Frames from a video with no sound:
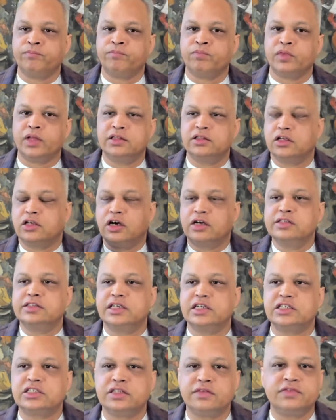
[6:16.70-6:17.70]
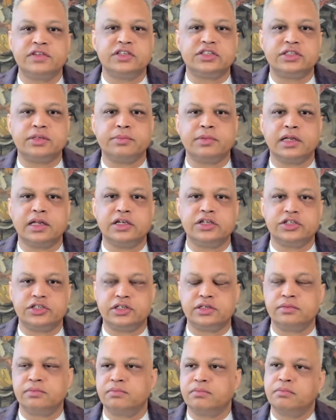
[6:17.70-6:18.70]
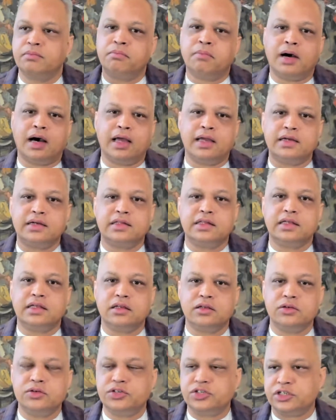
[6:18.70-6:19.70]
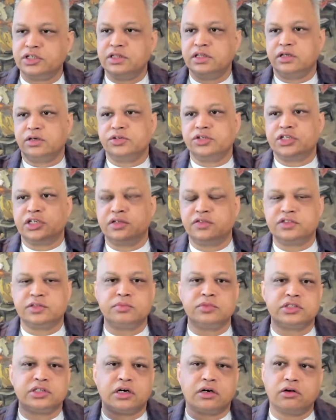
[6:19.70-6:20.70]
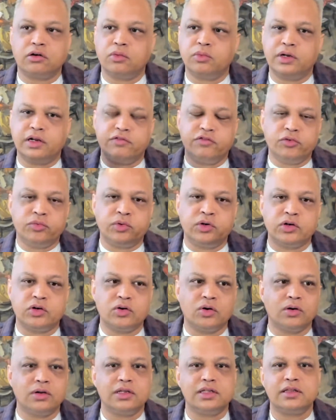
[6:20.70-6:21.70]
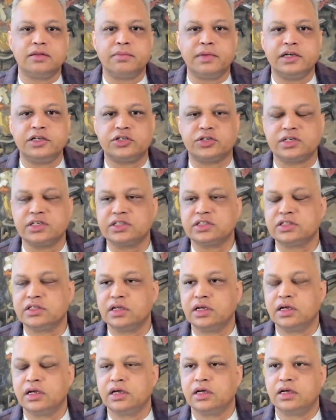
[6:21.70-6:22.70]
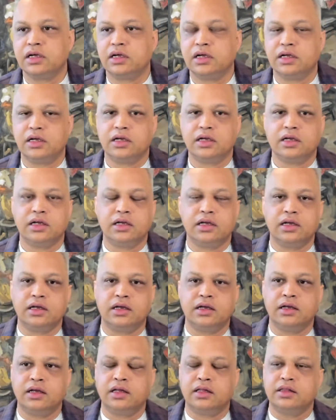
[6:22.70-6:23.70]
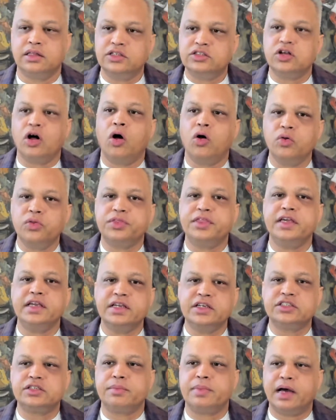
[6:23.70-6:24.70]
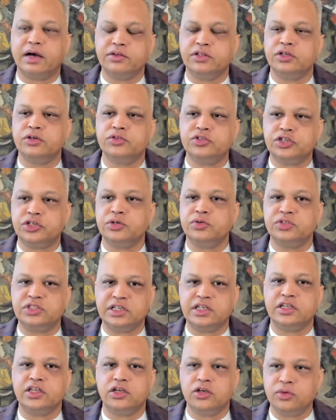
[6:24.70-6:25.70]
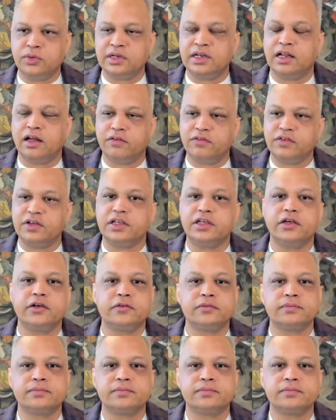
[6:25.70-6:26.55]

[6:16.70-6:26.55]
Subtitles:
in the context of this simulation, Maya, the illusion, the ocean of samsara, whatever you want to call it, the matrix, this whole thing is about you choosing you and loving you.